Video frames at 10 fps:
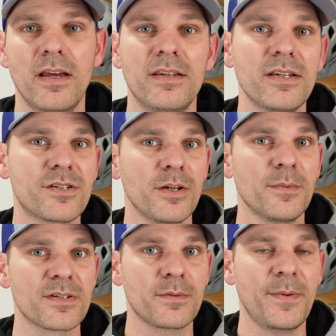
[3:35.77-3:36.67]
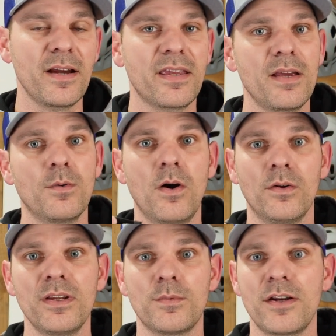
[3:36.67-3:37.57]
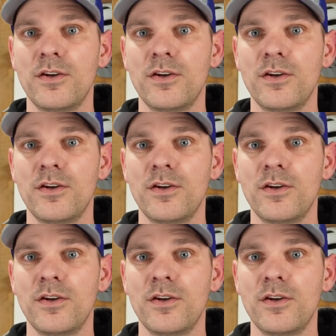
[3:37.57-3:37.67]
And this tubeless repair kit will only run